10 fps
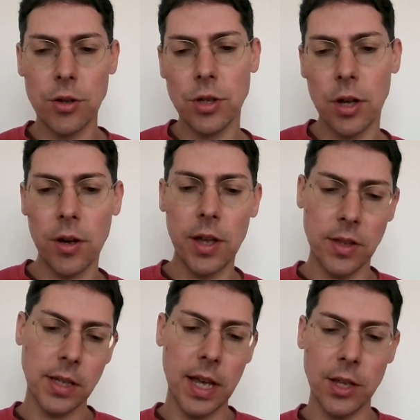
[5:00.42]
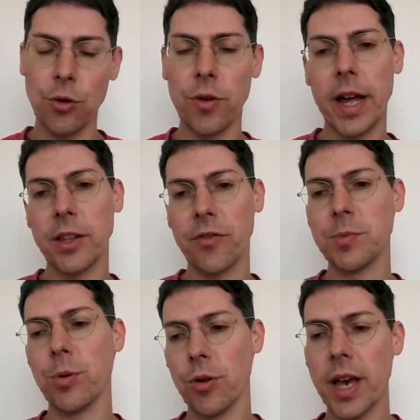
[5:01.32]
So in this case, Google Ads,
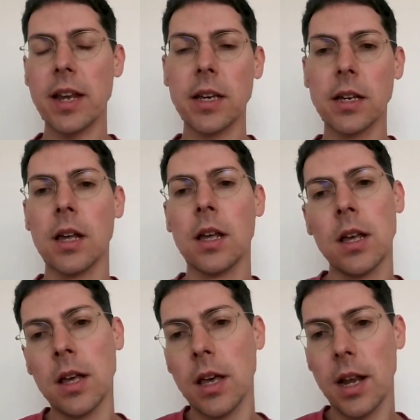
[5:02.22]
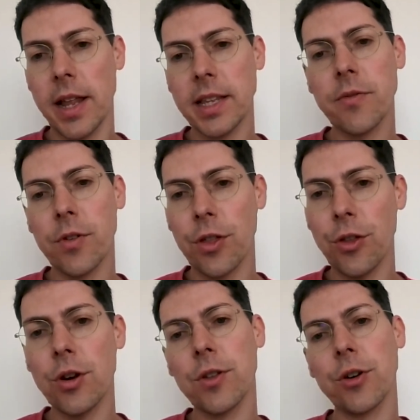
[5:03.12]
Facebook Organic, let's give a
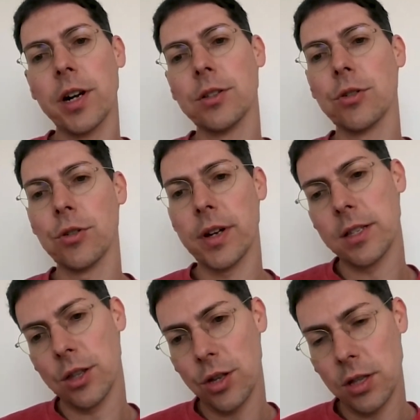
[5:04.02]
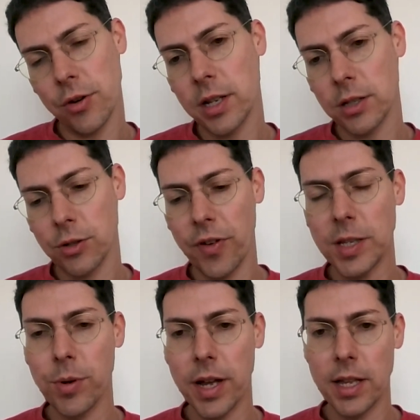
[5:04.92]
third of the credit to Google Ads, a third of the credit to
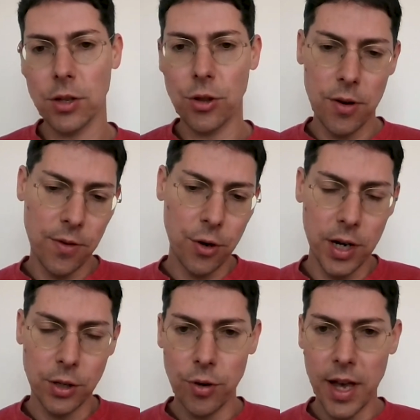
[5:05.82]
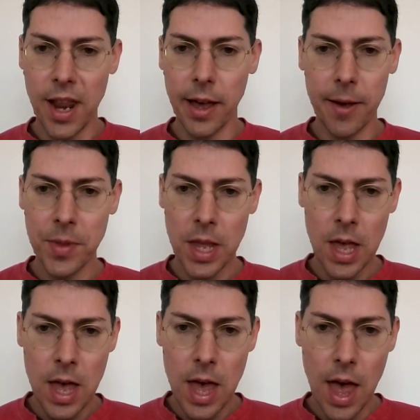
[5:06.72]
Facebook Ads, and a third of the credit to Organic.
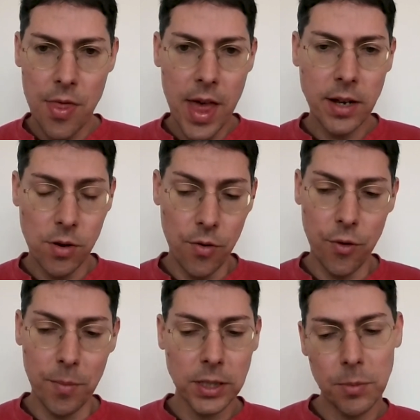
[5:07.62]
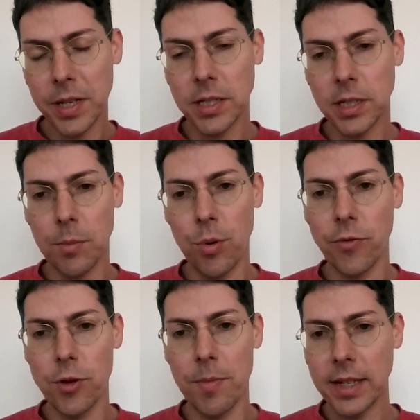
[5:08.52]
And that, from a simplistic point
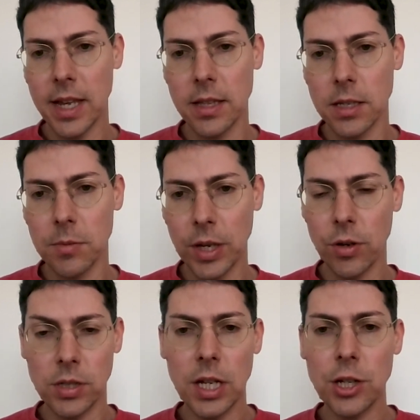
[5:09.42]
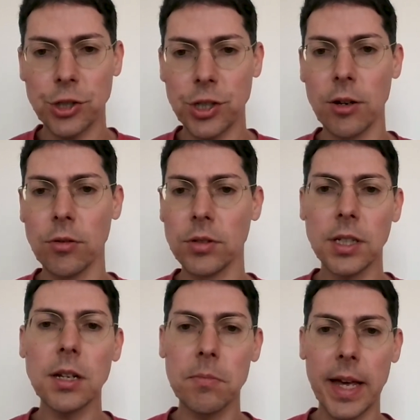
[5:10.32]
of view, makes sense because each channel
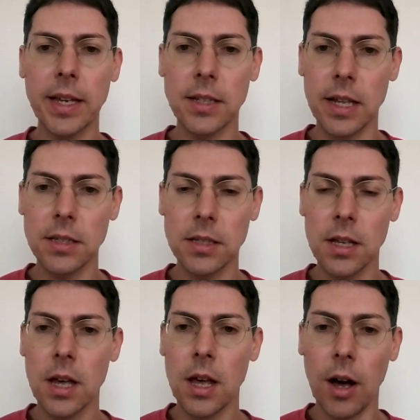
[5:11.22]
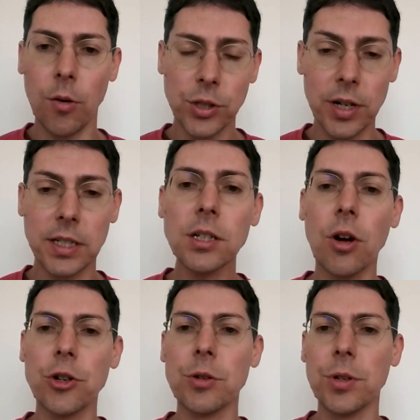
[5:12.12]
did make sense. Did
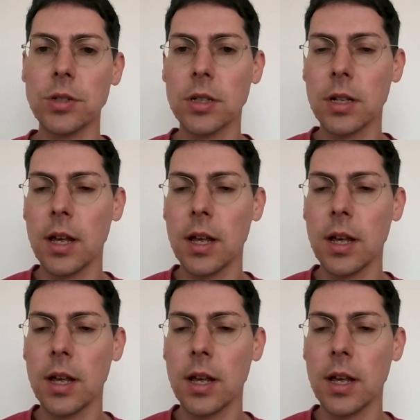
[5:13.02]
contribute.